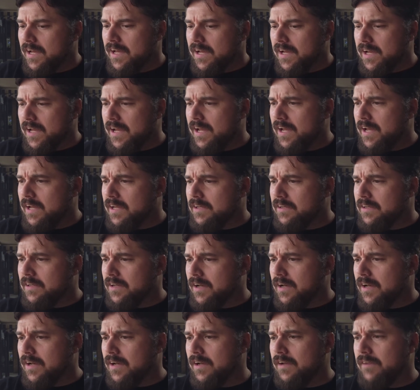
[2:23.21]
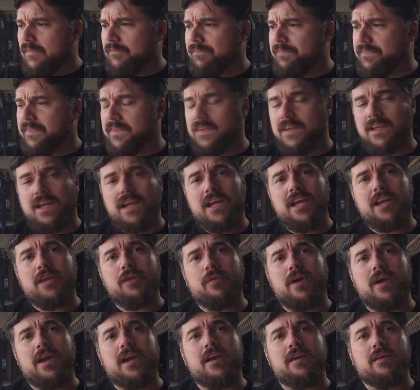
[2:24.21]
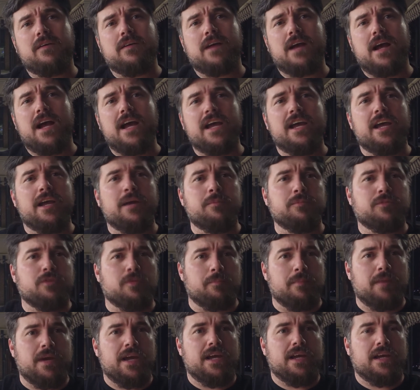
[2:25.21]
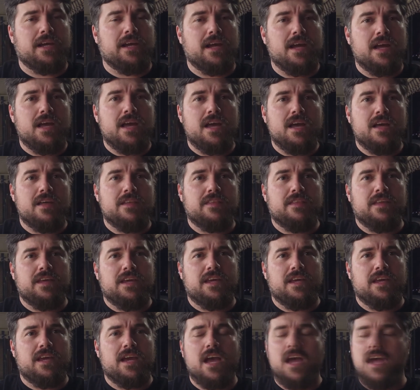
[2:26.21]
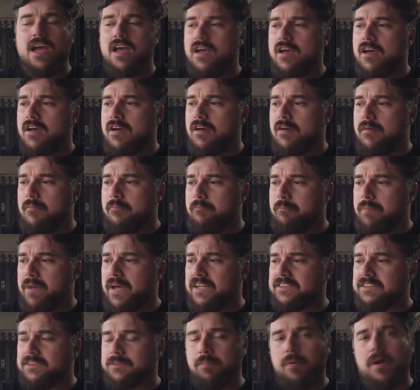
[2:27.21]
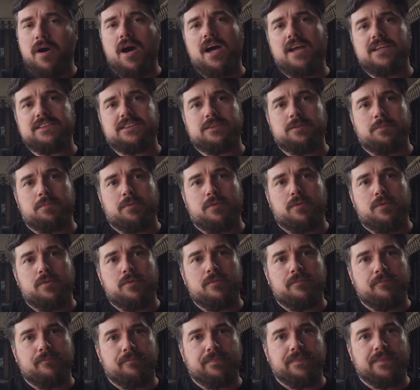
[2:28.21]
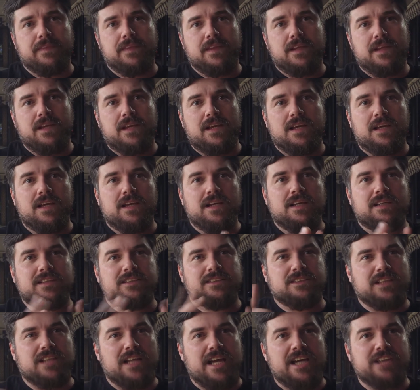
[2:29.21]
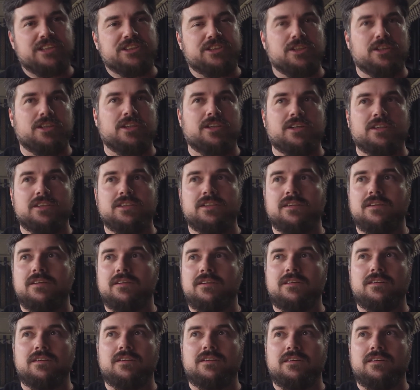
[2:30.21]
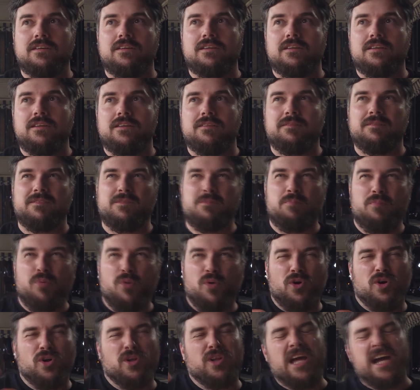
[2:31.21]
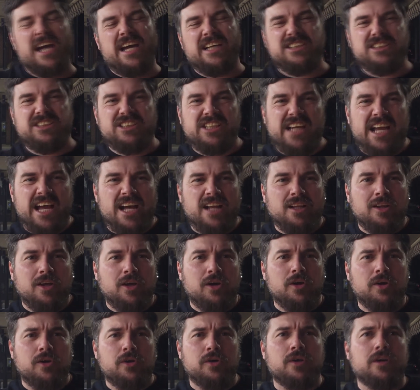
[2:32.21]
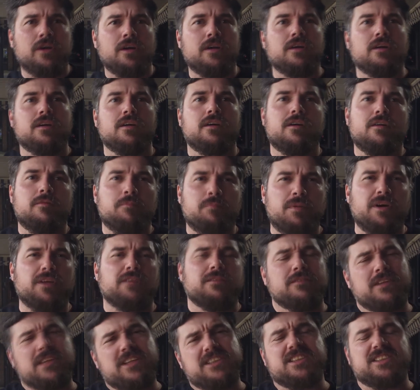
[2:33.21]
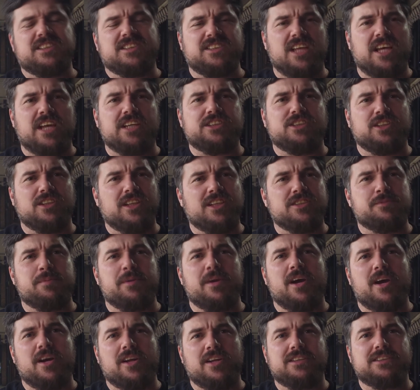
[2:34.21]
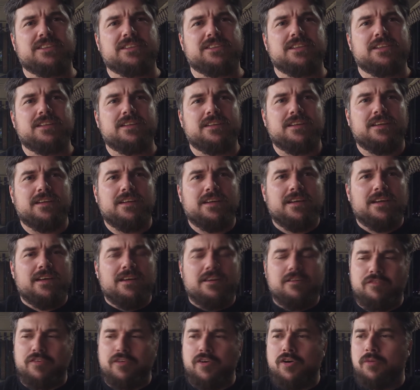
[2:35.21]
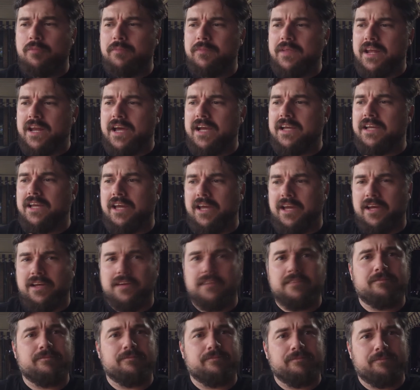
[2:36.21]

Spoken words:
And anyway, I aim to make the best possible slasher, borderline giallo, but it's a slasher, let's be honest, film that I can.